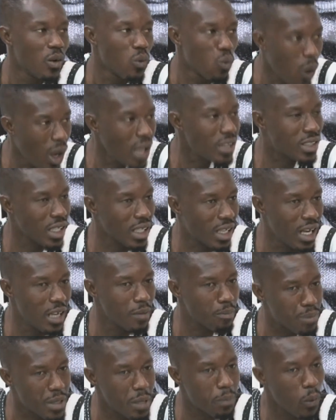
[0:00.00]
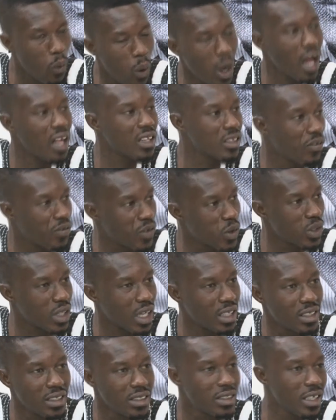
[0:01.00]
Once again, people held the view
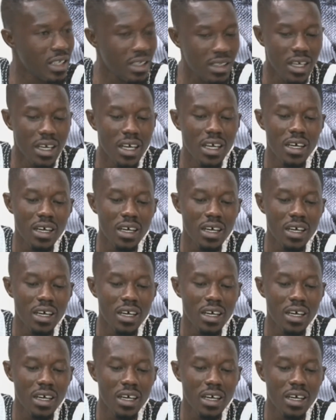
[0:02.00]
that indeed